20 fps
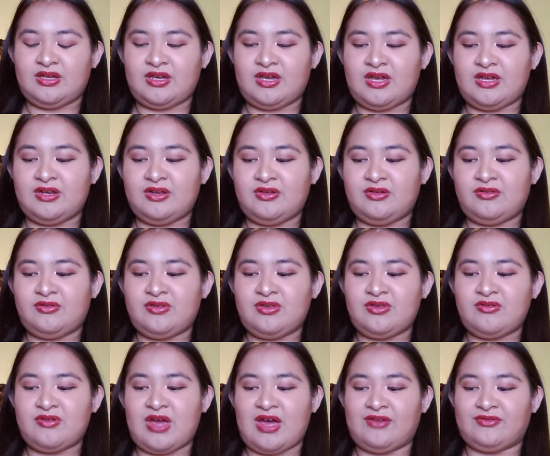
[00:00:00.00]
I know
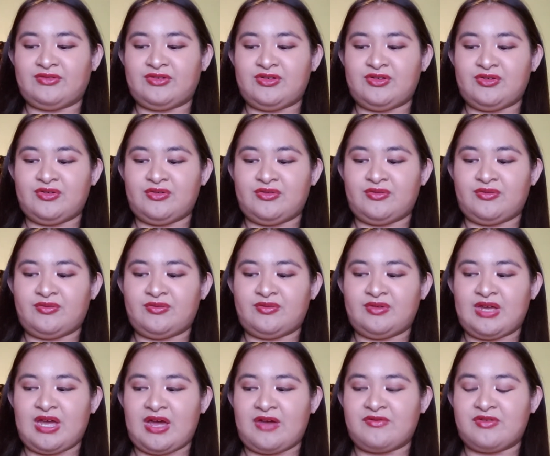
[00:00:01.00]
you have to
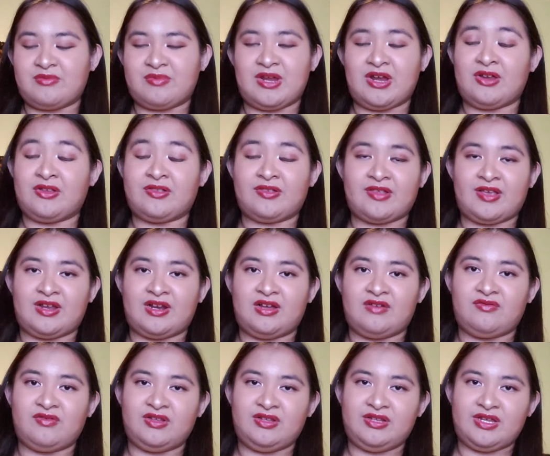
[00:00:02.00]
have your parents sign
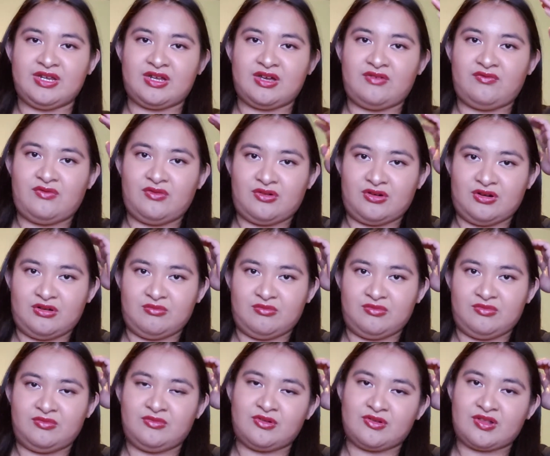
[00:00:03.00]
off on like a
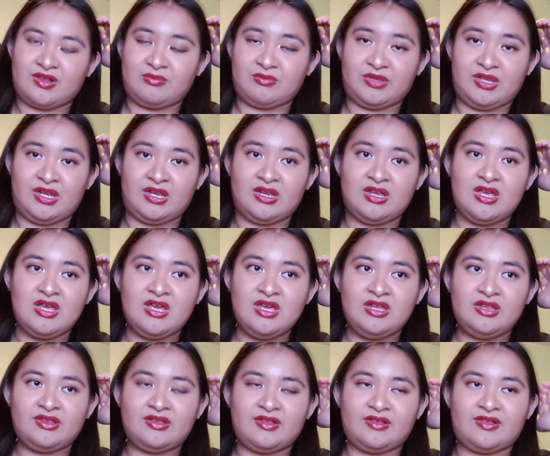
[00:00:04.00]
form or something
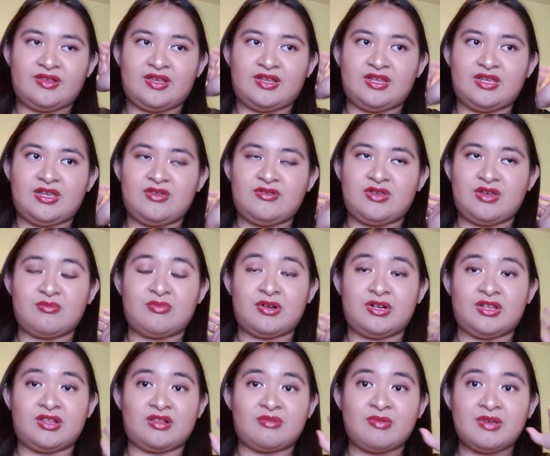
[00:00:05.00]
to say that you can
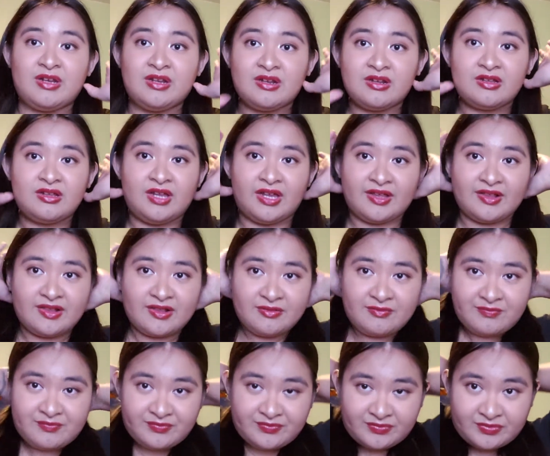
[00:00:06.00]
participate in the class.
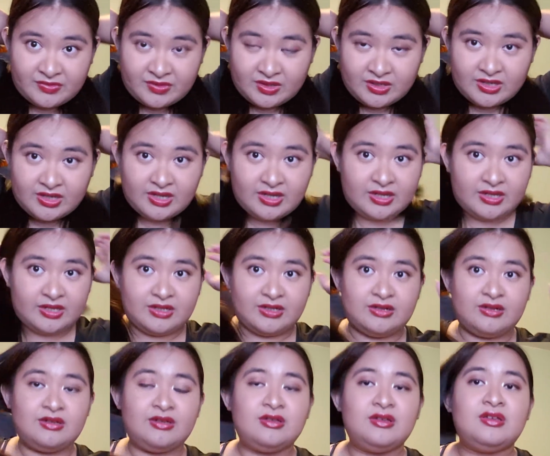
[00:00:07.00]

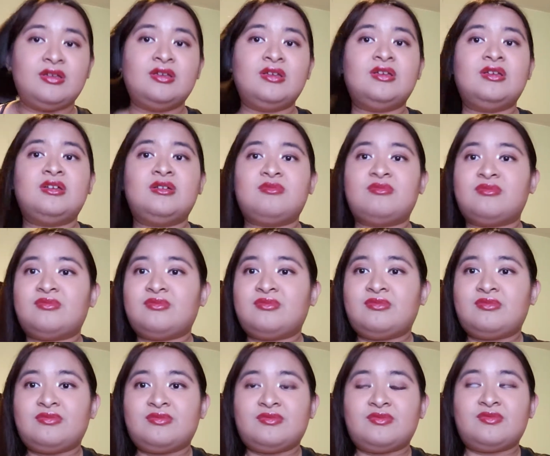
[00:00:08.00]
And
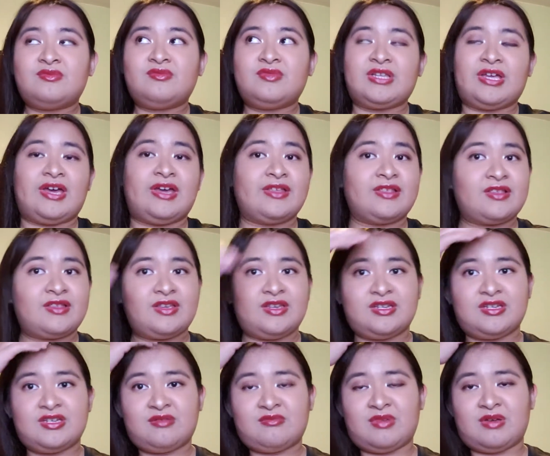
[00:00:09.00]
without
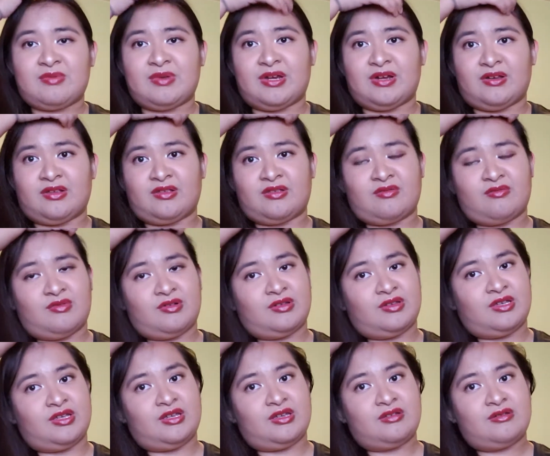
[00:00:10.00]
hesitation, my parents were
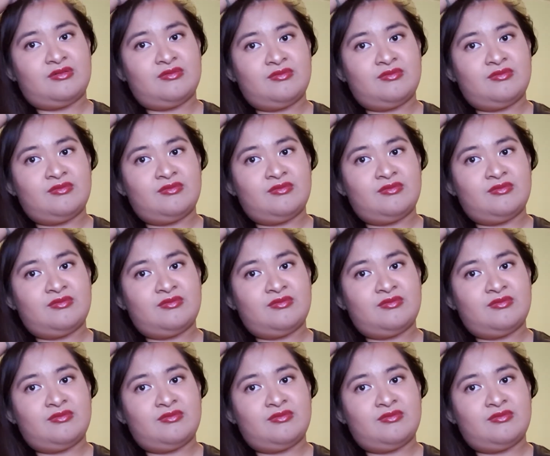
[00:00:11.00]
like,